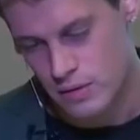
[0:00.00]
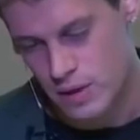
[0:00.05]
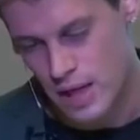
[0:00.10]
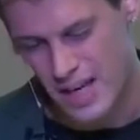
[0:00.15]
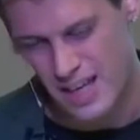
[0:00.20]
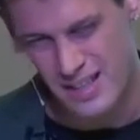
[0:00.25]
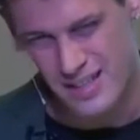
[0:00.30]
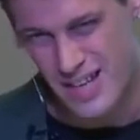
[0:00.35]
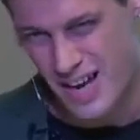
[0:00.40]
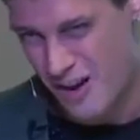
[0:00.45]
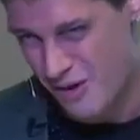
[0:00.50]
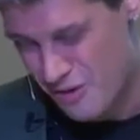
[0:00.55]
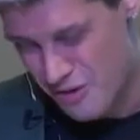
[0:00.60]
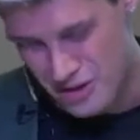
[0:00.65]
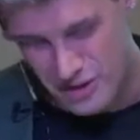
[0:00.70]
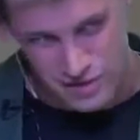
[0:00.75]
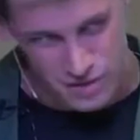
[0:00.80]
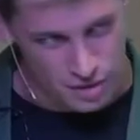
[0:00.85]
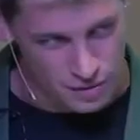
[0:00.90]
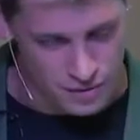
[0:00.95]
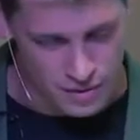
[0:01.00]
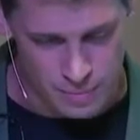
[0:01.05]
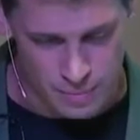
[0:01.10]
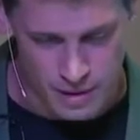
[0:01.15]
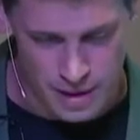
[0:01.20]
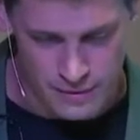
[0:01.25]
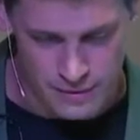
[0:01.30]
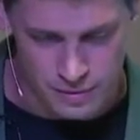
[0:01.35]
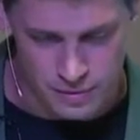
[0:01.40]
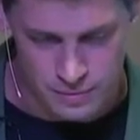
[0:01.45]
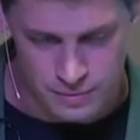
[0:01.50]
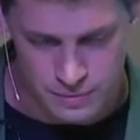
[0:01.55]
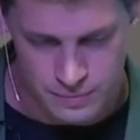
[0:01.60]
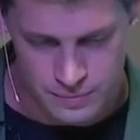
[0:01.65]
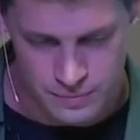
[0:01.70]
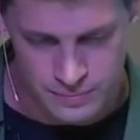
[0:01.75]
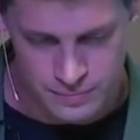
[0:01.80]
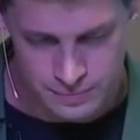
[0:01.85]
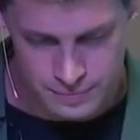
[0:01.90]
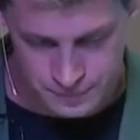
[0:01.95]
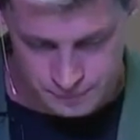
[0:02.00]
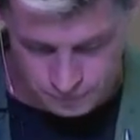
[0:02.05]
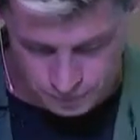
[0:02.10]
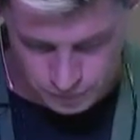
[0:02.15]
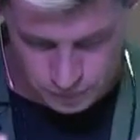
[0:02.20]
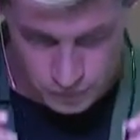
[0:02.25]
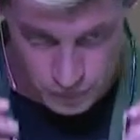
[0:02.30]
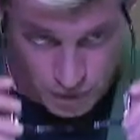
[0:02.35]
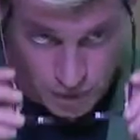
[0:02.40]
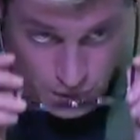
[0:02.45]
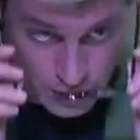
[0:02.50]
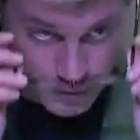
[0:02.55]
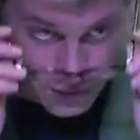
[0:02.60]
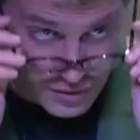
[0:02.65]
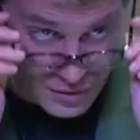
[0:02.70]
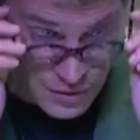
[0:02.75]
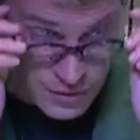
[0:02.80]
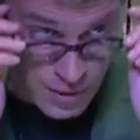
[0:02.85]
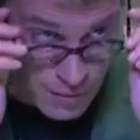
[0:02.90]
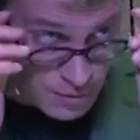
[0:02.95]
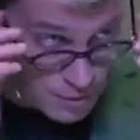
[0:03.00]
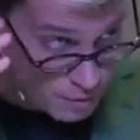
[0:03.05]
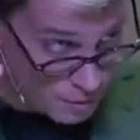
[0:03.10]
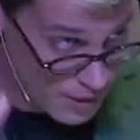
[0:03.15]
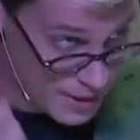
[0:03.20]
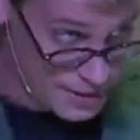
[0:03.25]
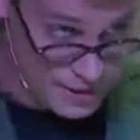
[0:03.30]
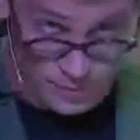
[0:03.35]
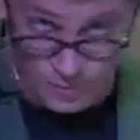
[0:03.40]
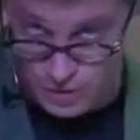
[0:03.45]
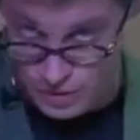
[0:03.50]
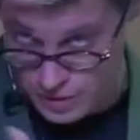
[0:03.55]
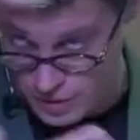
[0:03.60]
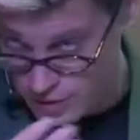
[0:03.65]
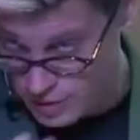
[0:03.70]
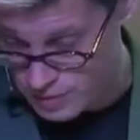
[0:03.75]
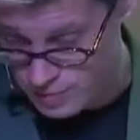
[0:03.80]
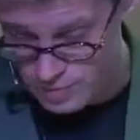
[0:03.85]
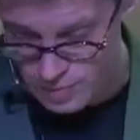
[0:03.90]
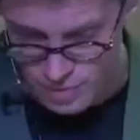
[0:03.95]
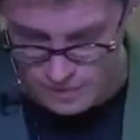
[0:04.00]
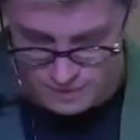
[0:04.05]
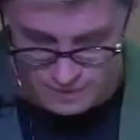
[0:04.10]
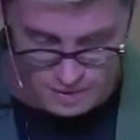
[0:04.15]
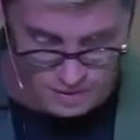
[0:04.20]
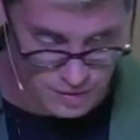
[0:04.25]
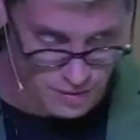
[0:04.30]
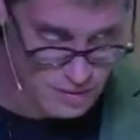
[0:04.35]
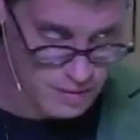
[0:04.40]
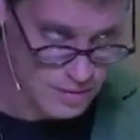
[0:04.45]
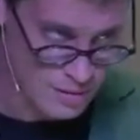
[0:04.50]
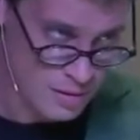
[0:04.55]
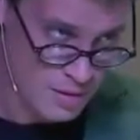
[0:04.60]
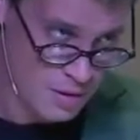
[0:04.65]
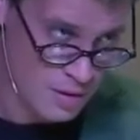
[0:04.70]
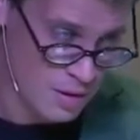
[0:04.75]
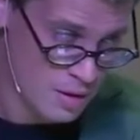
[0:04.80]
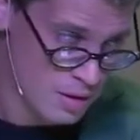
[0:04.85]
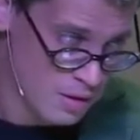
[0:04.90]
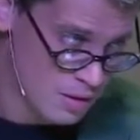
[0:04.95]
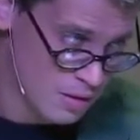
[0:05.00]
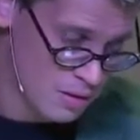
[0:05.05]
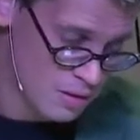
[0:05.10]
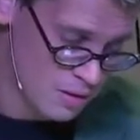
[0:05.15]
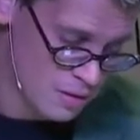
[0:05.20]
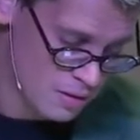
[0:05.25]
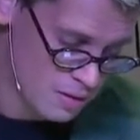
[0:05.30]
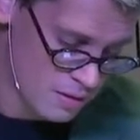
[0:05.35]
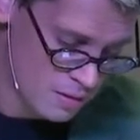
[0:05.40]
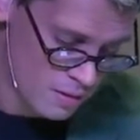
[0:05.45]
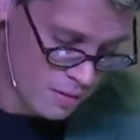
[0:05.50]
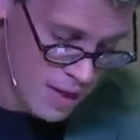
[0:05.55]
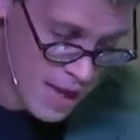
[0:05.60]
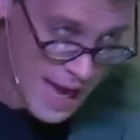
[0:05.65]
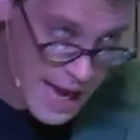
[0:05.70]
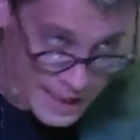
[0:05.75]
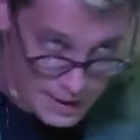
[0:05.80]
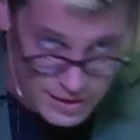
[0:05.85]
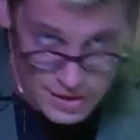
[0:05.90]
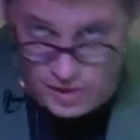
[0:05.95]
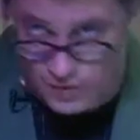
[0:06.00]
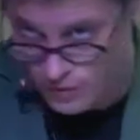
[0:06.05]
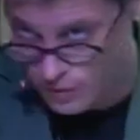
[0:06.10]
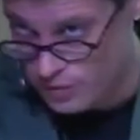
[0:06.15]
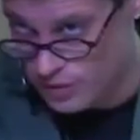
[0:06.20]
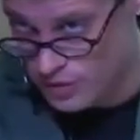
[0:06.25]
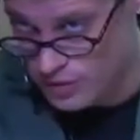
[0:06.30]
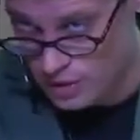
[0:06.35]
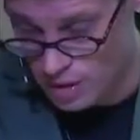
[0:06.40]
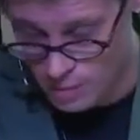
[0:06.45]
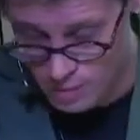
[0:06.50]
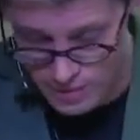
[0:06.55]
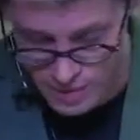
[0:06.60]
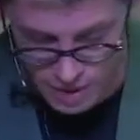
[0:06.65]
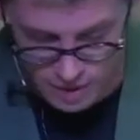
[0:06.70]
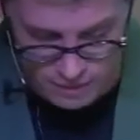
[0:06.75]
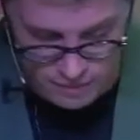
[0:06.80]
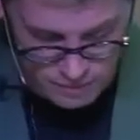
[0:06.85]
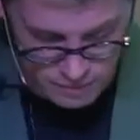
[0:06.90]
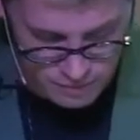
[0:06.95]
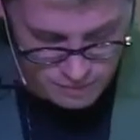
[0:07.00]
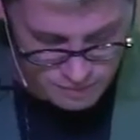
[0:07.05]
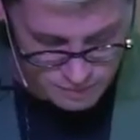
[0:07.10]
getting terrorists off their platform. These are some of the ways in which this movement acts for Islam without